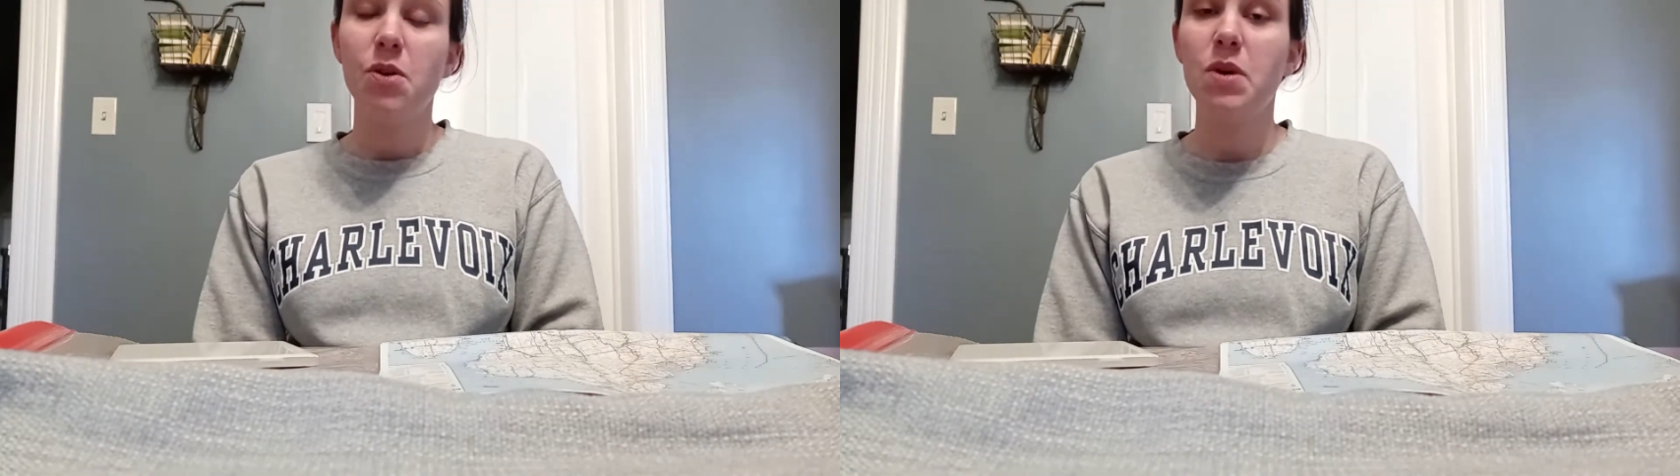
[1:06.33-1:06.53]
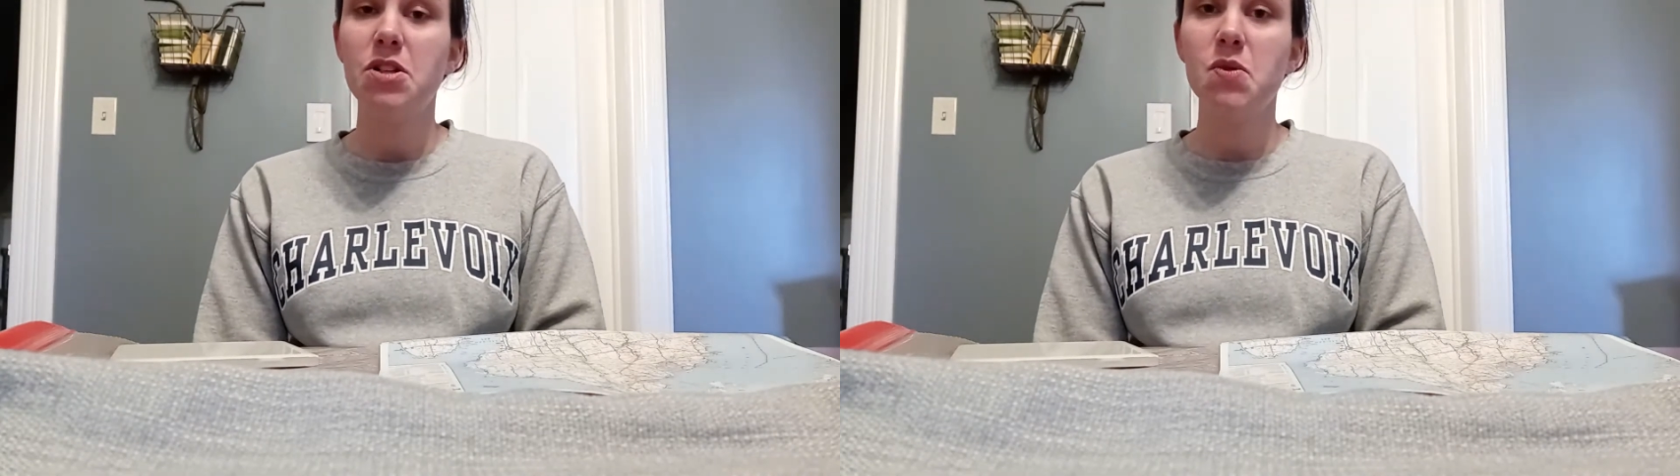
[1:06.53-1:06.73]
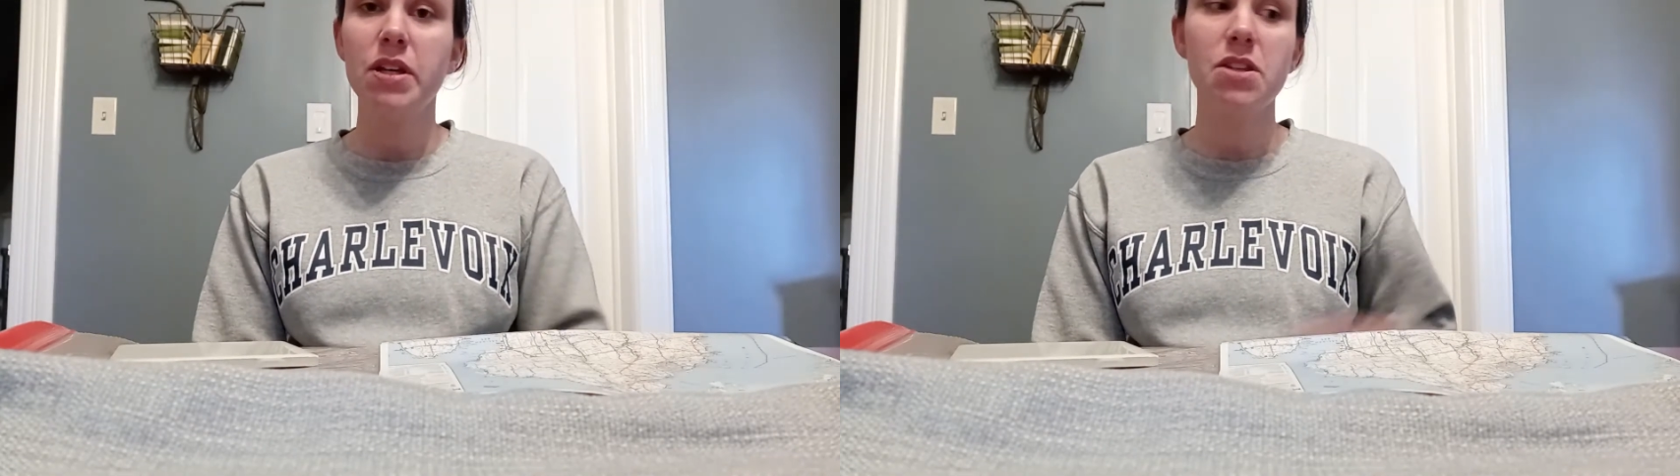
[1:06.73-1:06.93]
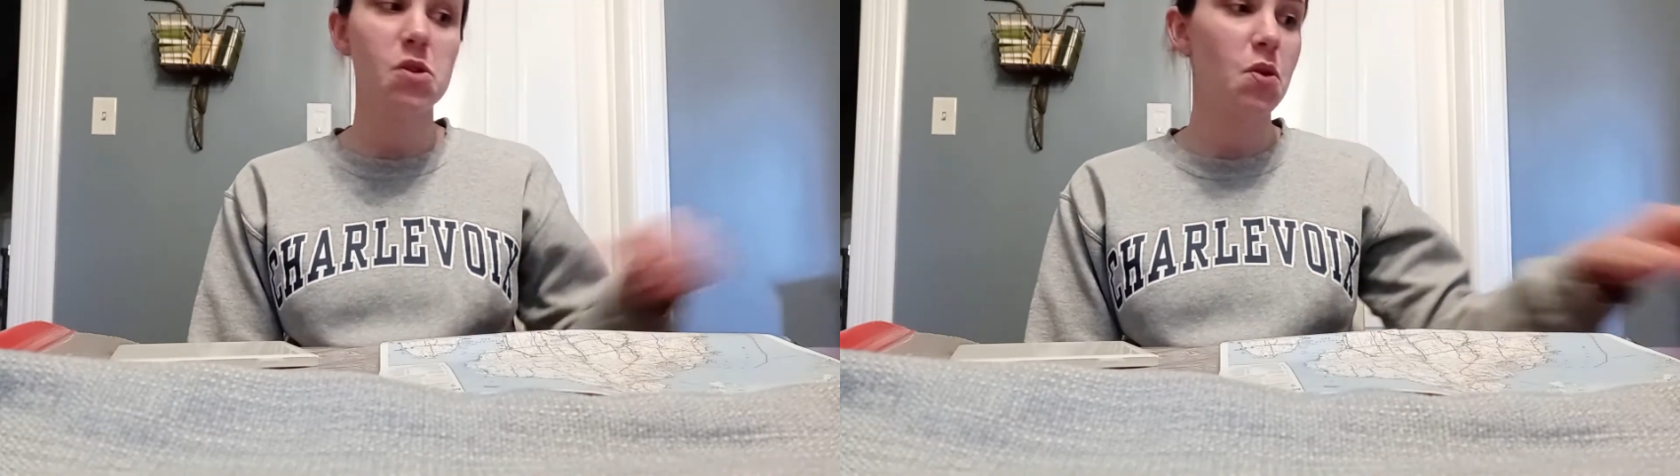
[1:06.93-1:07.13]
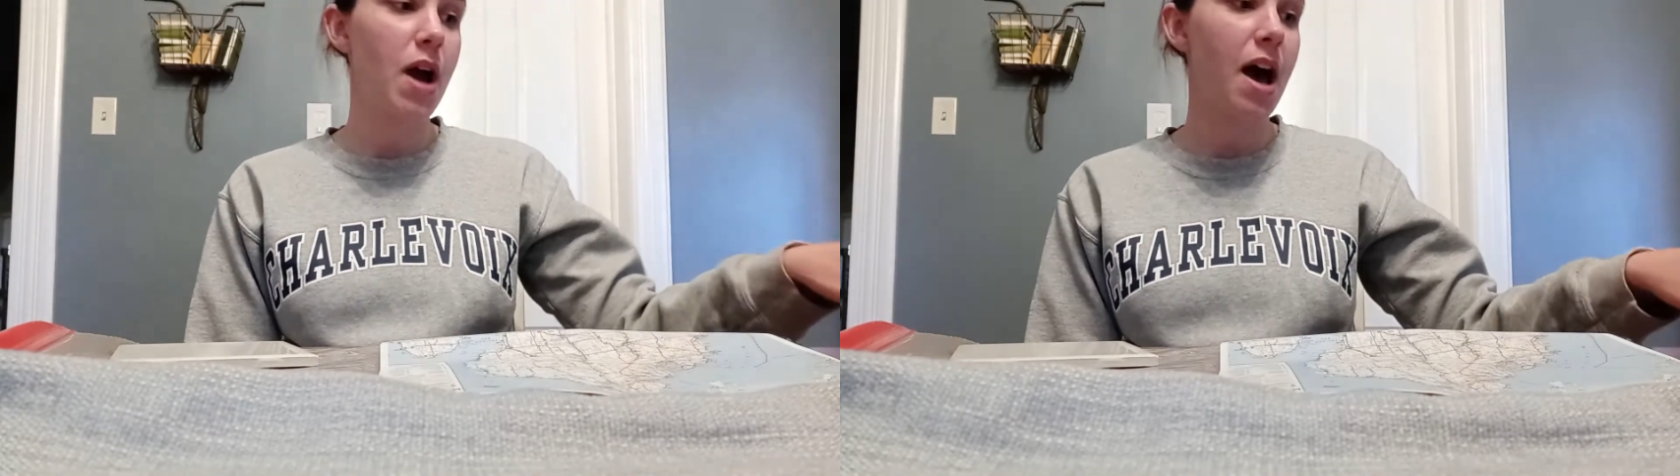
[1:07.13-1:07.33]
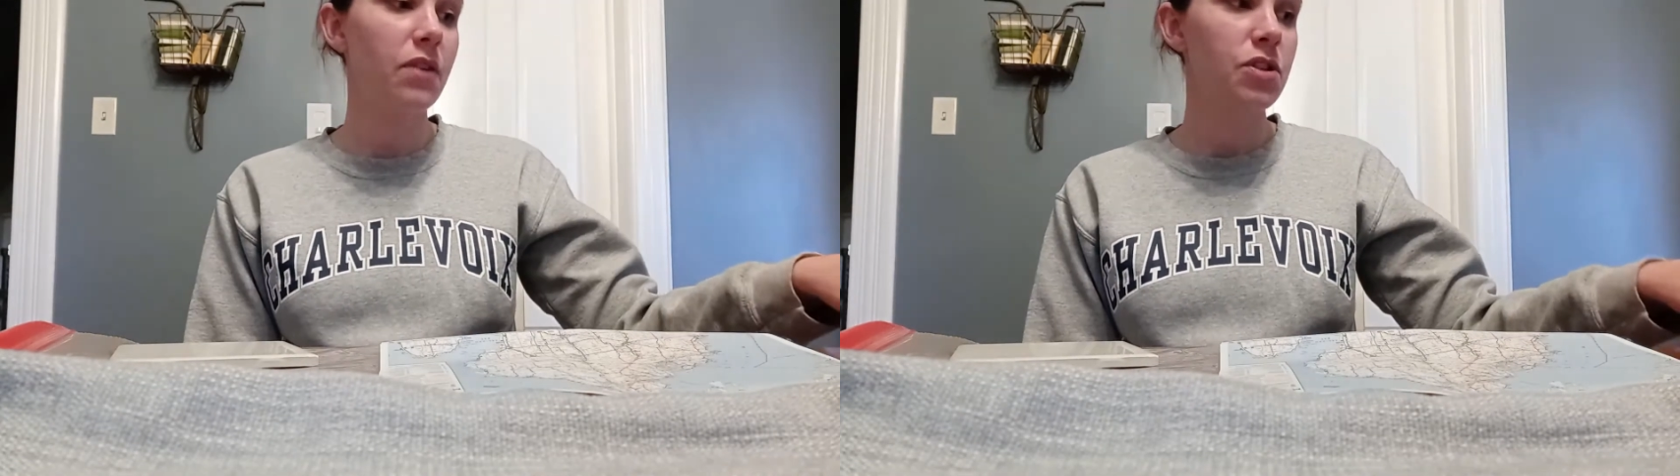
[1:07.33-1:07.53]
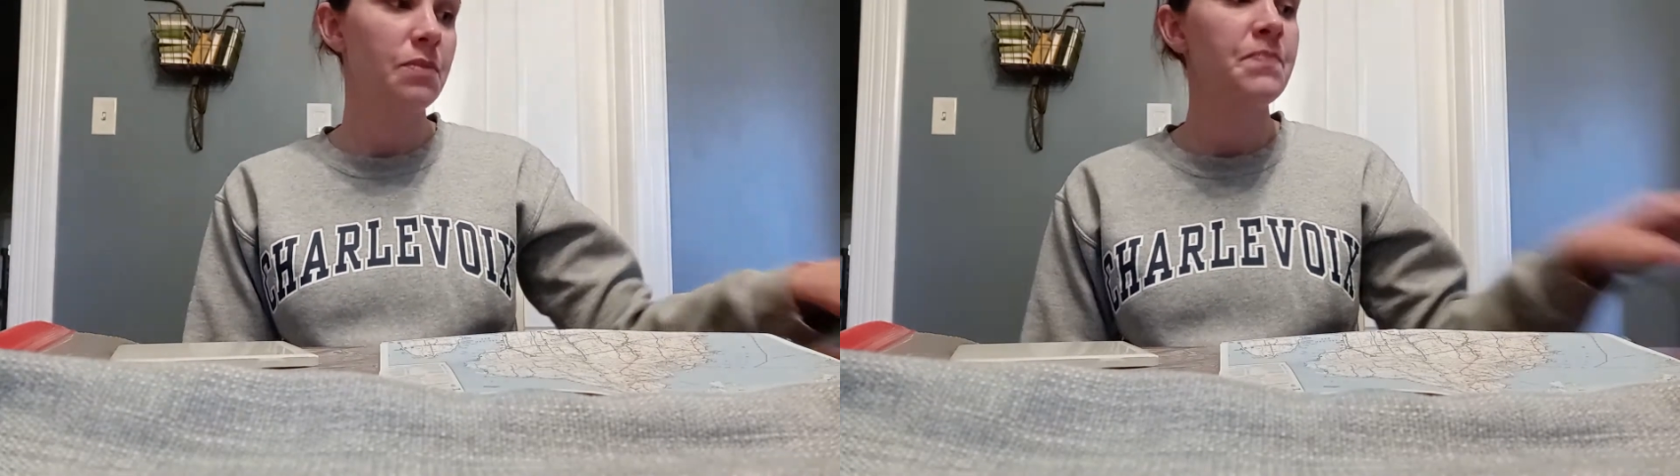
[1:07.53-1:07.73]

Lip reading: when doing this craft